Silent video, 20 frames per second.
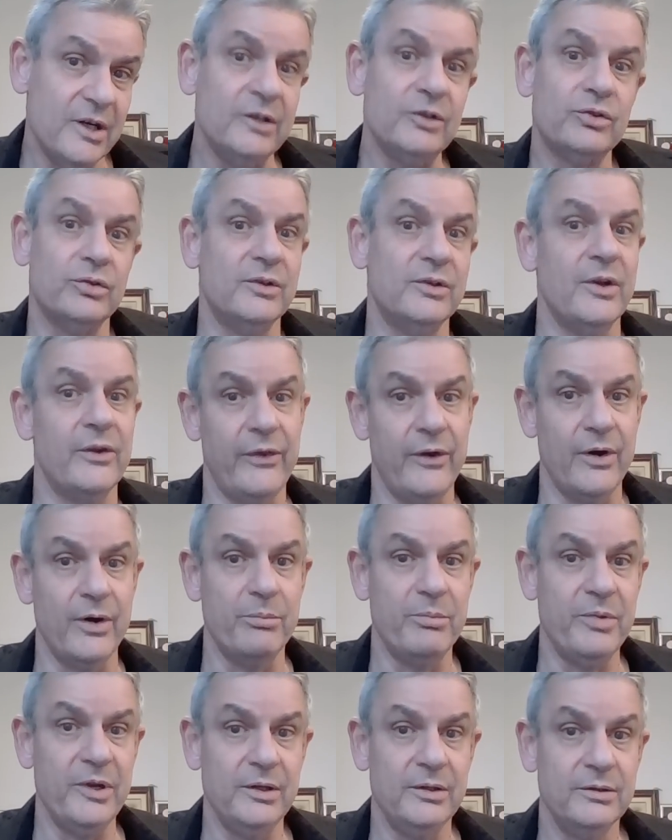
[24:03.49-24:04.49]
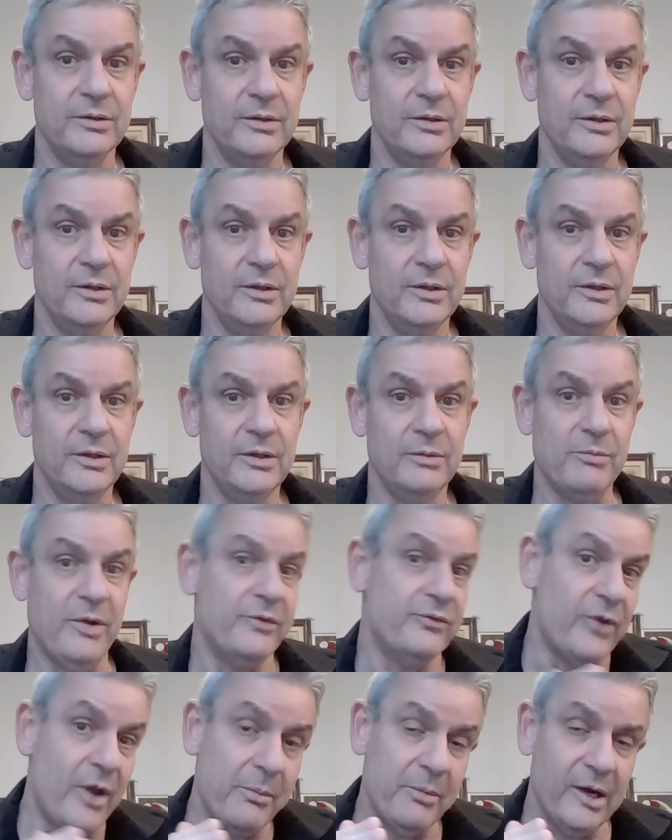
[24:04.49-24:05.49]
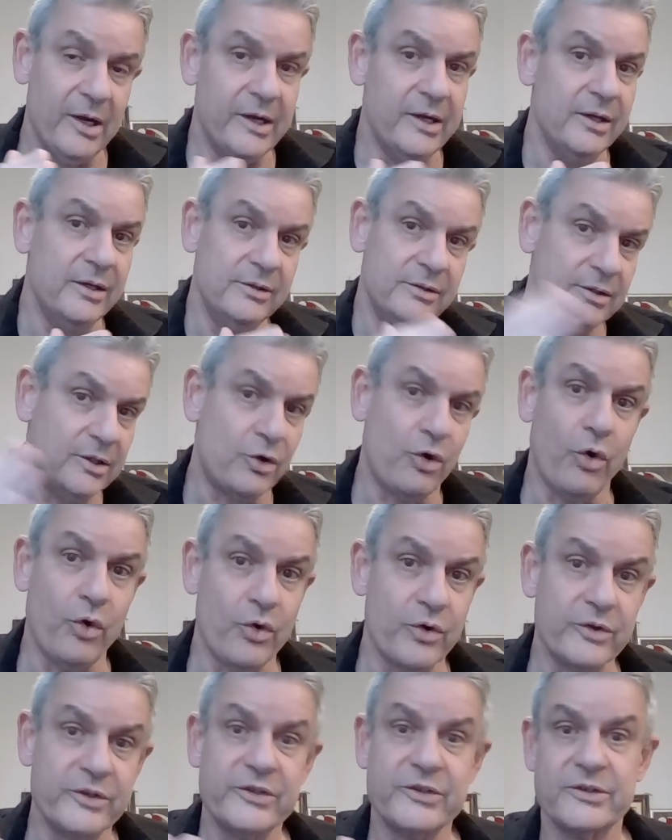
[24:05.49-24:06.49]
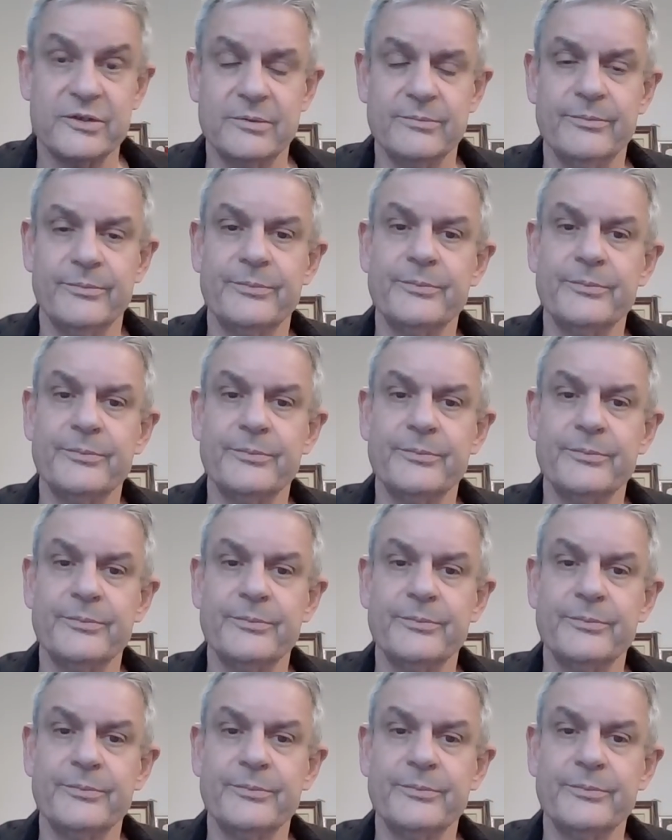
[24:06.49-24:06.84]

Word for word: into the therapy by family, the courts.